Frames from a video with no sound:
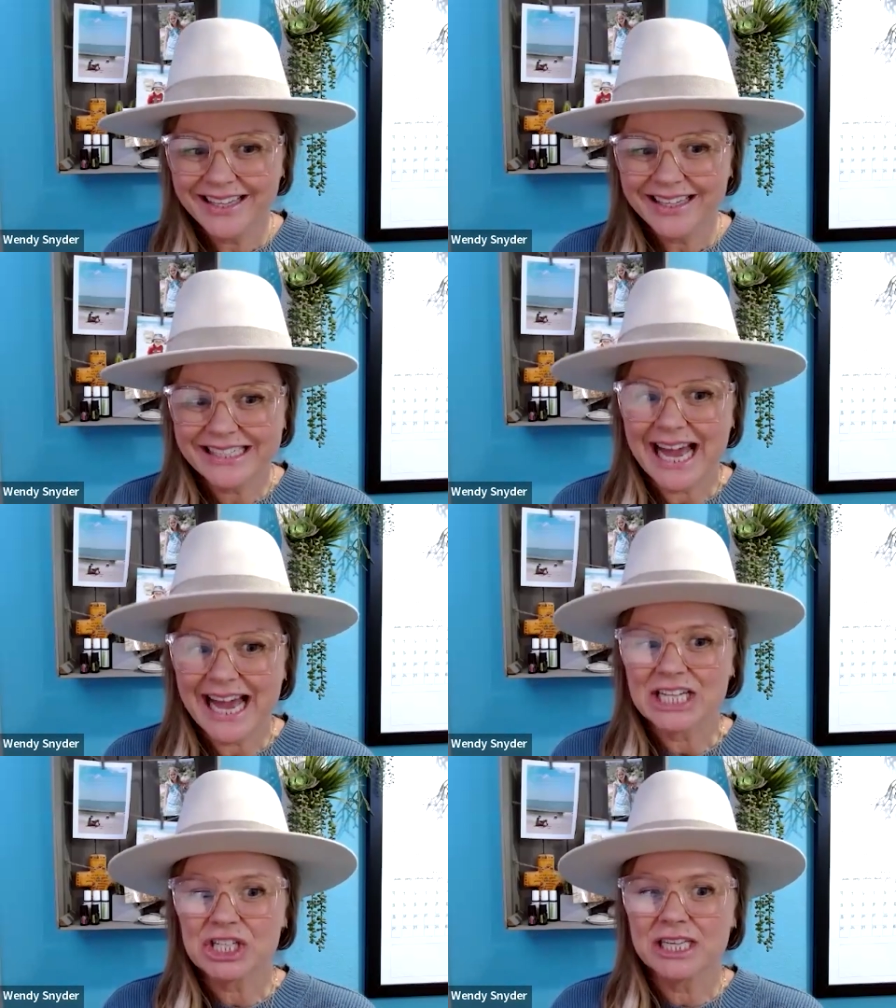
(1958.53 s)
is
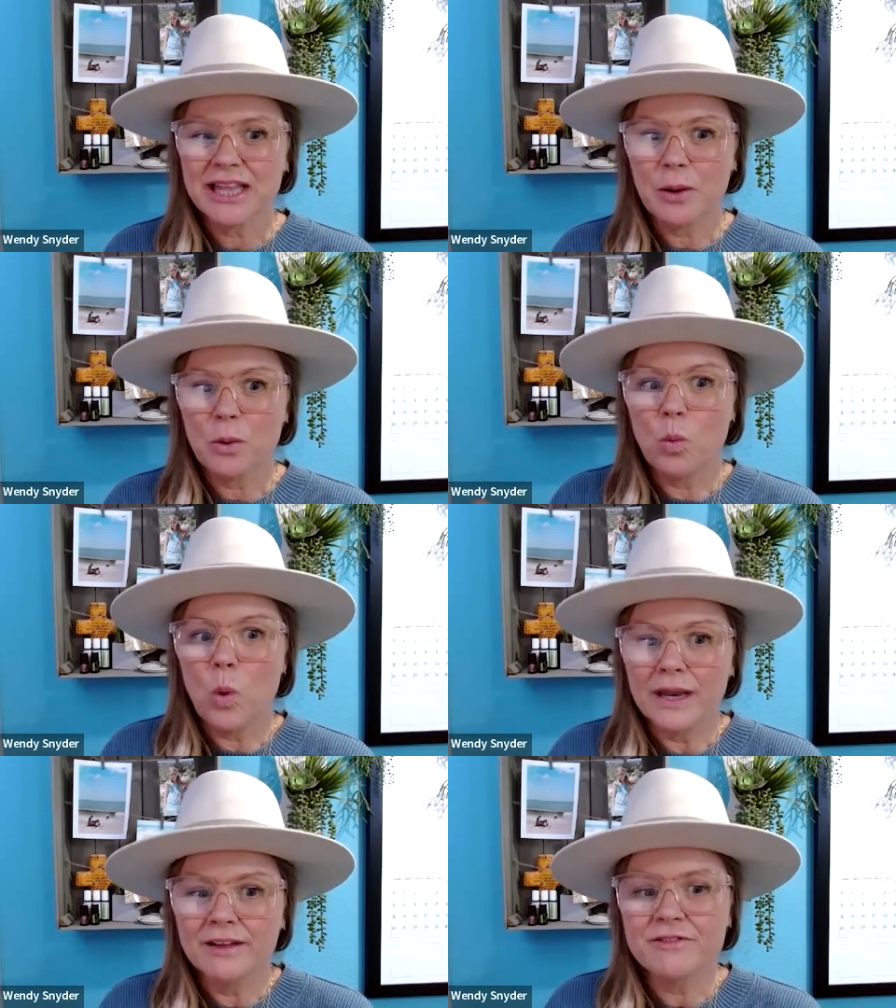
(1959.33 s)
actually like
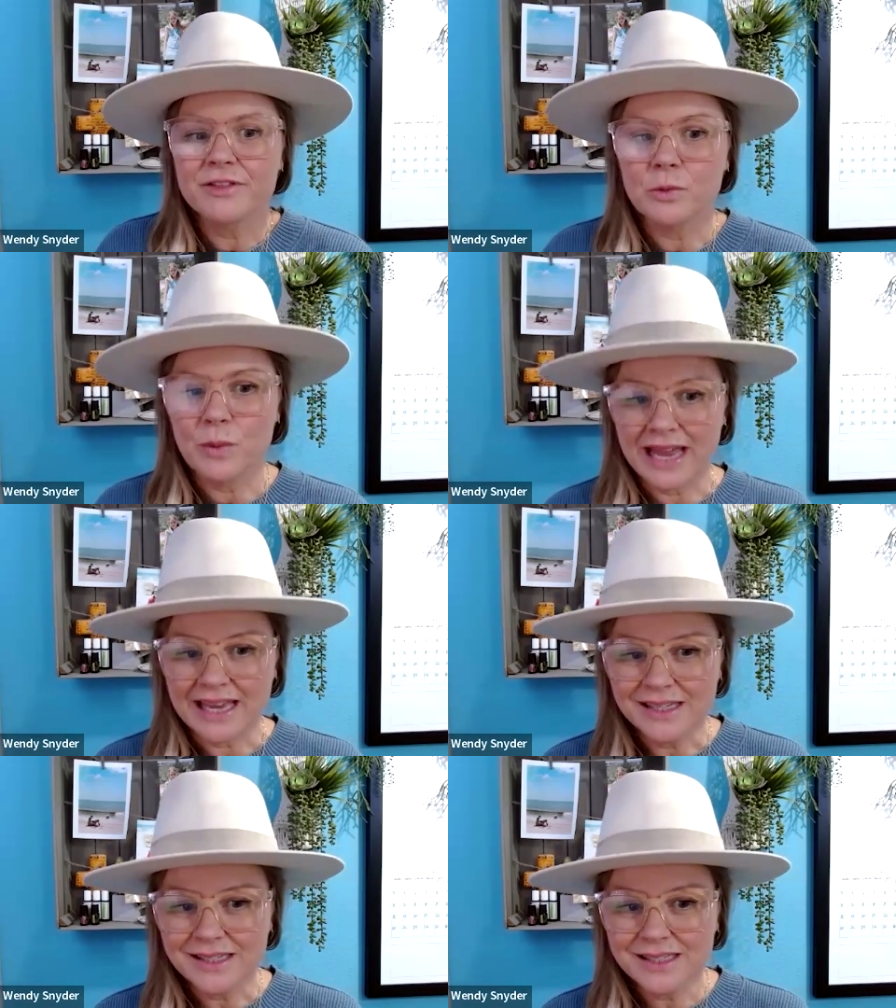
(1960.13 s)
one of the
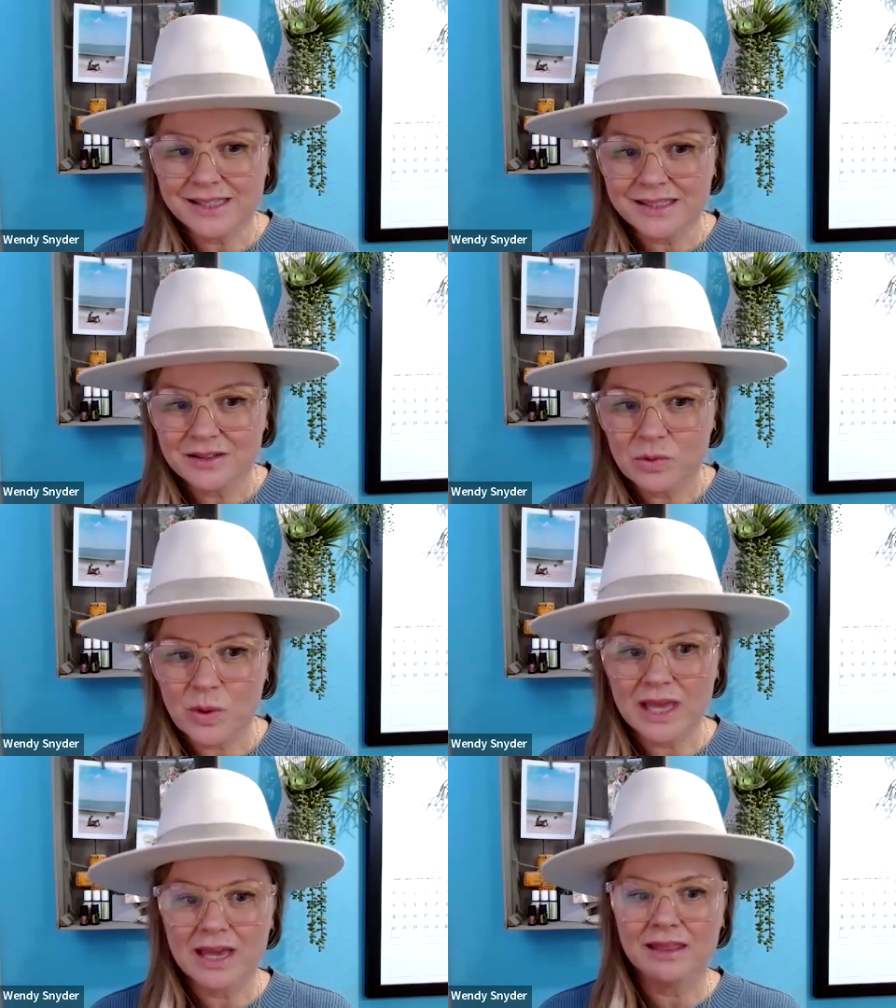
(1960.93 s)
ways
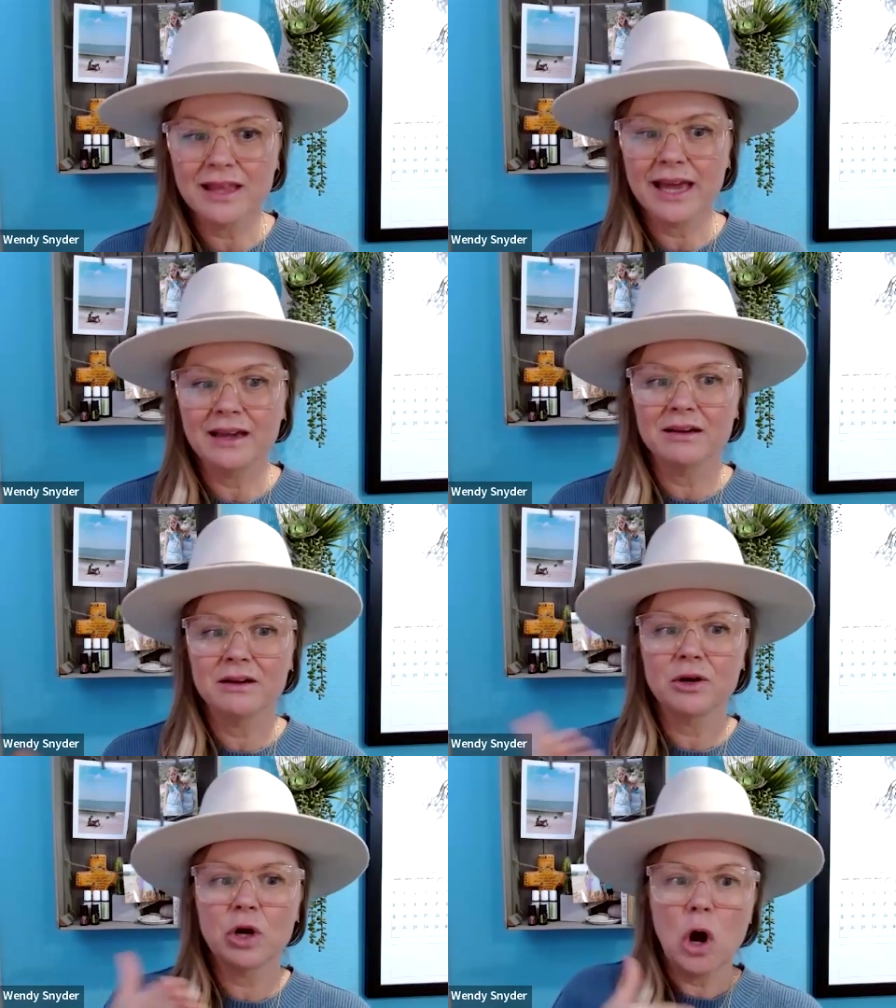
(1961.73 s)
we can like
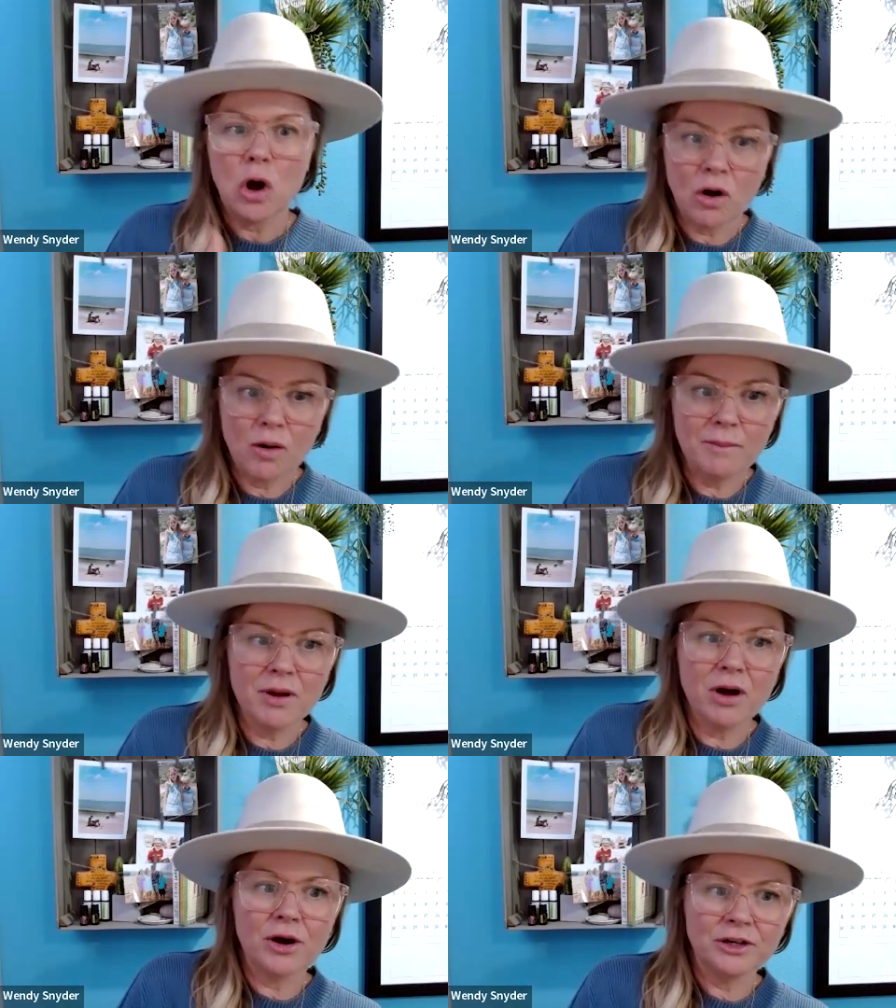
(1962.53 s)

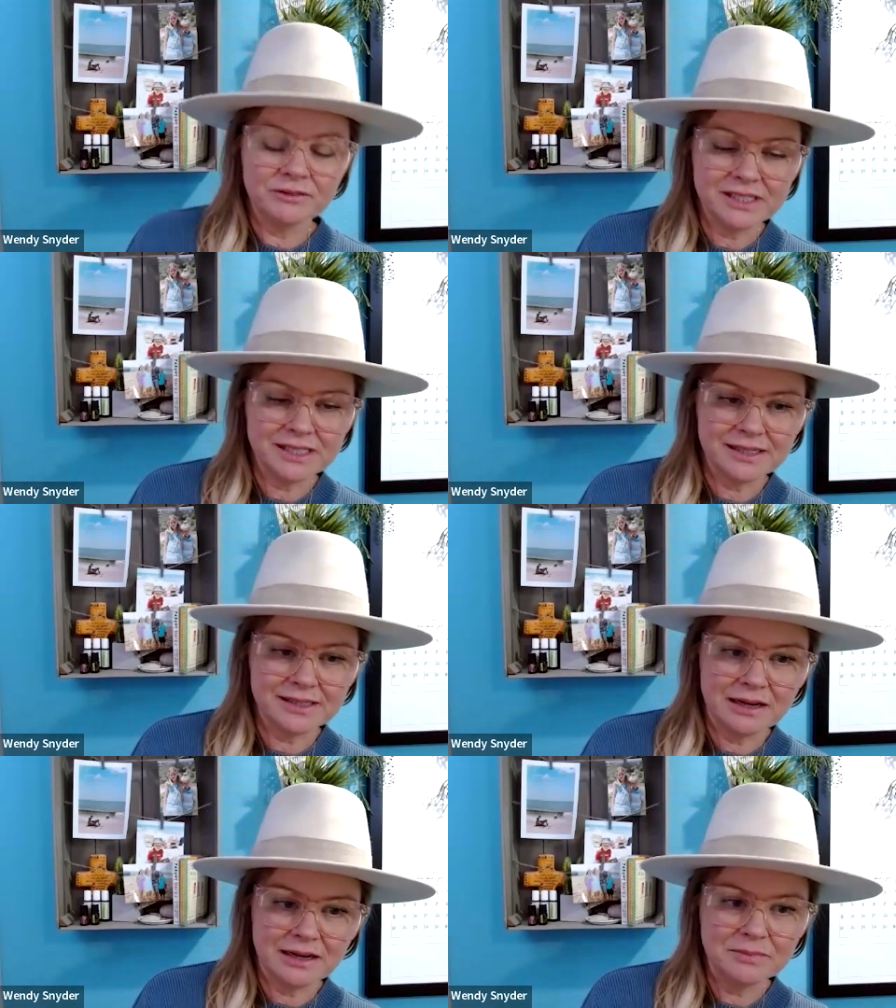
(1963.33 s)
calm our nervous
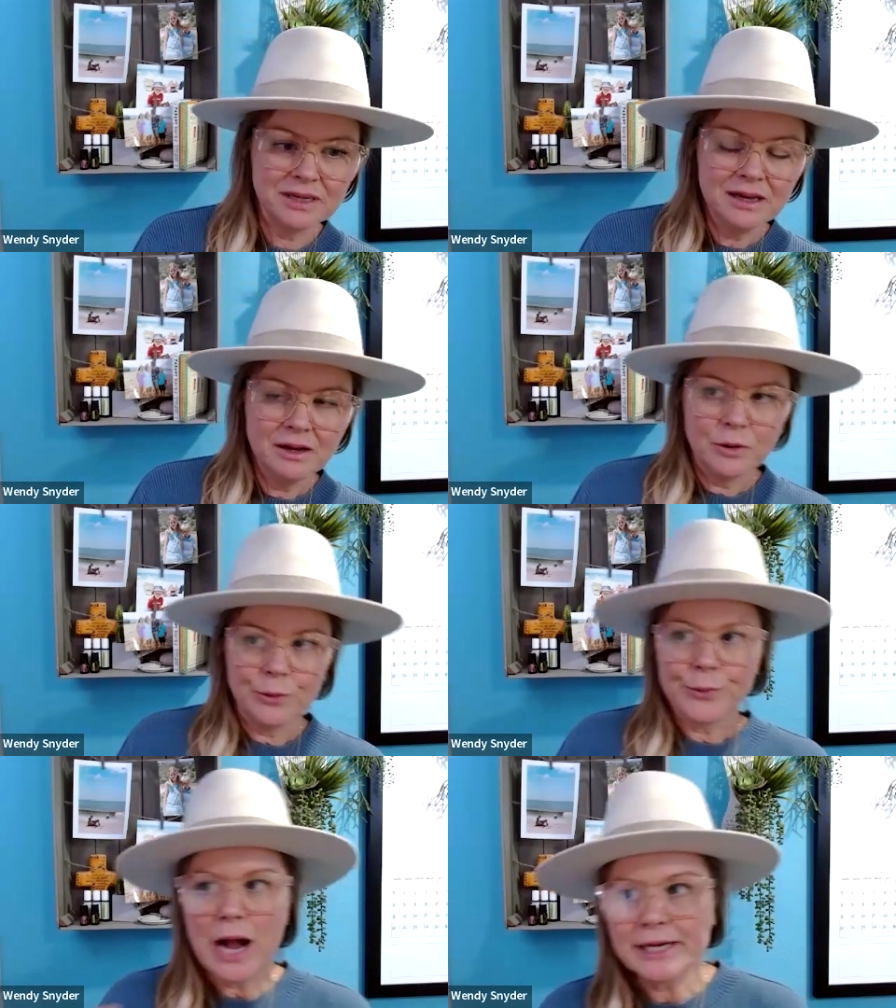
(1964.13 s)
system.
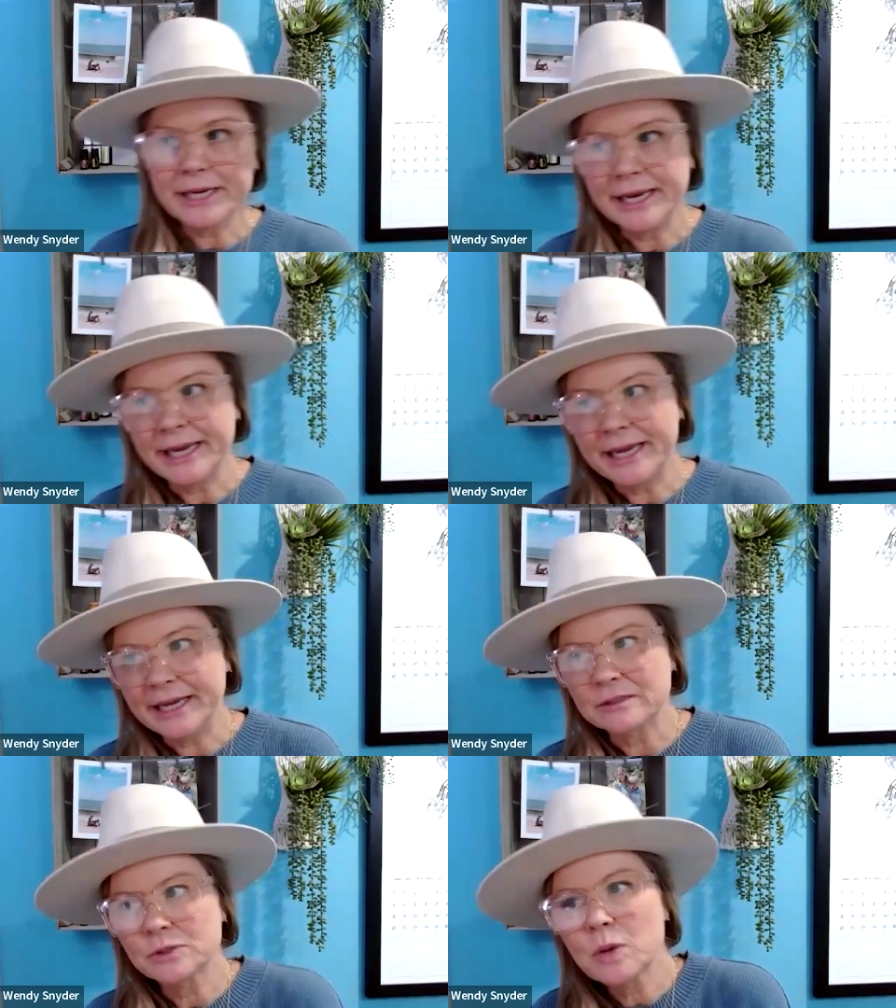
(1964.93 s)

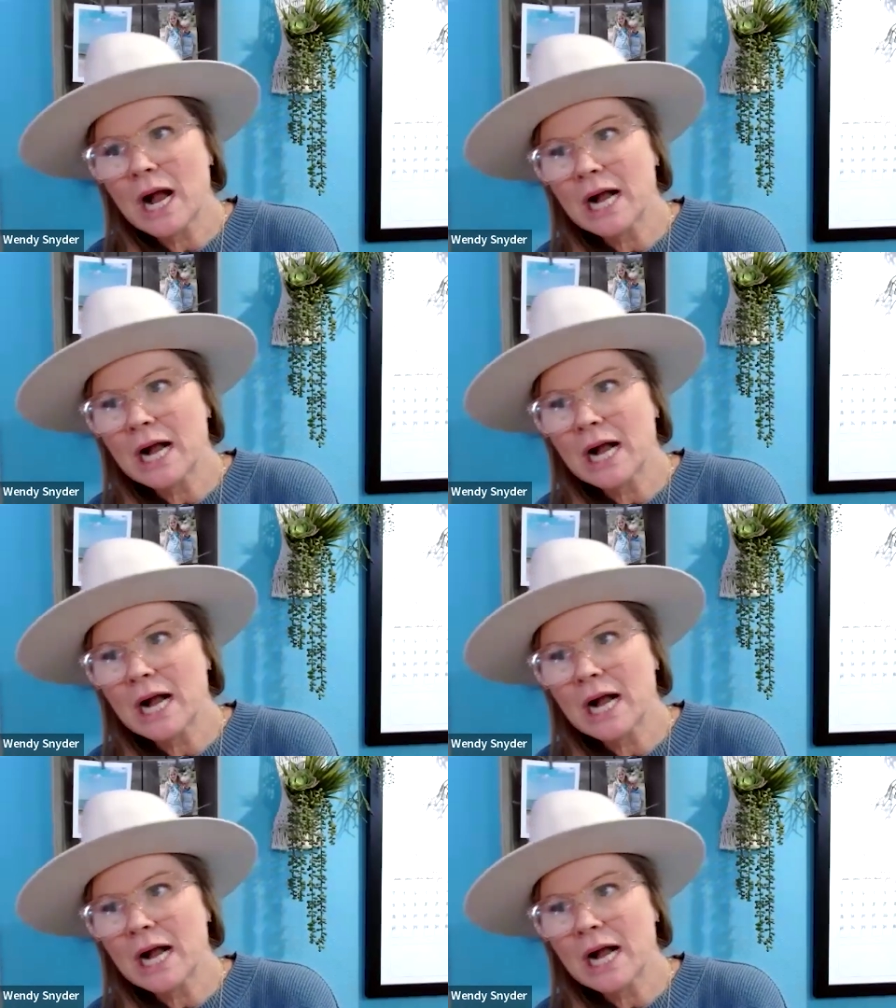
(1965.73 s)
Rocking, there's